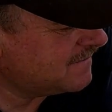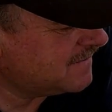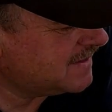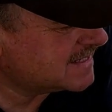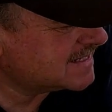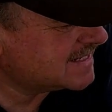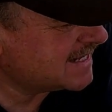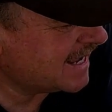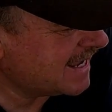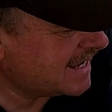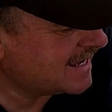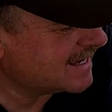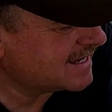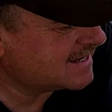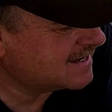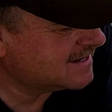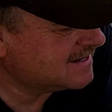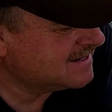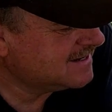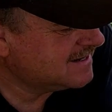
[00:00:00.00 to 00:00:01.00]
the tank
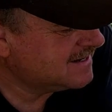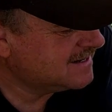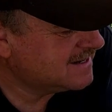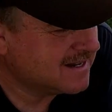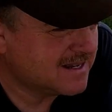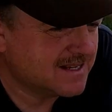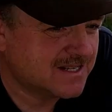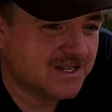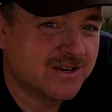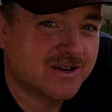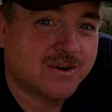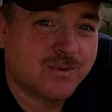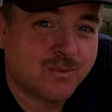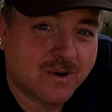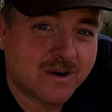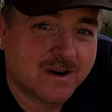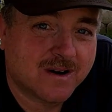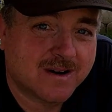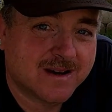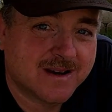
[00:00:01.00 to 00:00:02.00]
is gonna
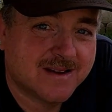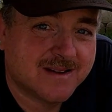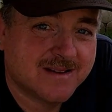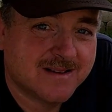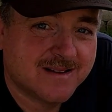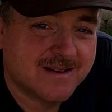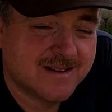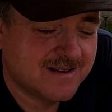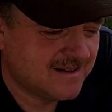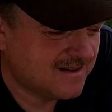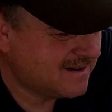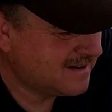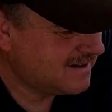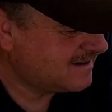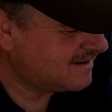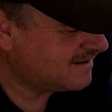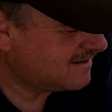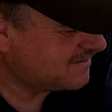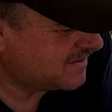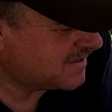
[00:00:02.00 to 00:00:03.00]
work
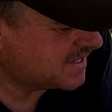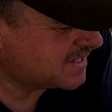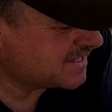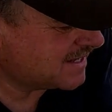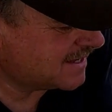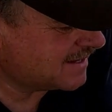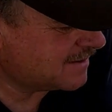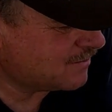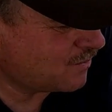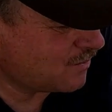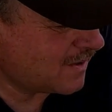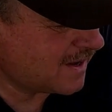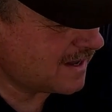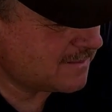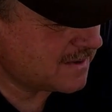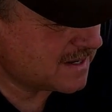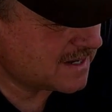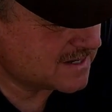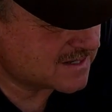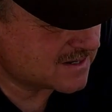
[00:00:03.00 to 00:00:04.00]
the same way,
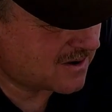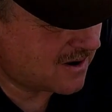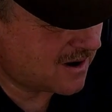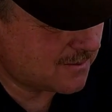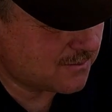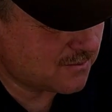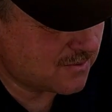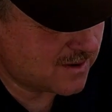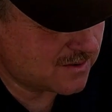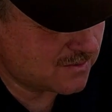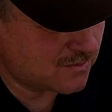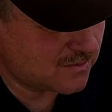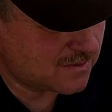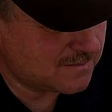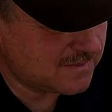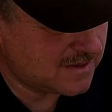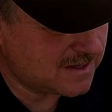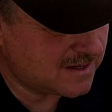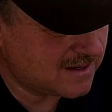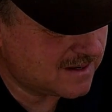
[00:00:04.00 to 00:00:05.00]
because the carburetor will
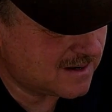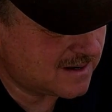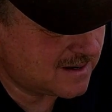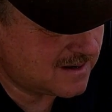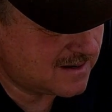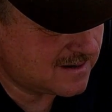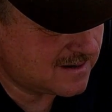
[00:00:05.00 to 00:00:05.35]
be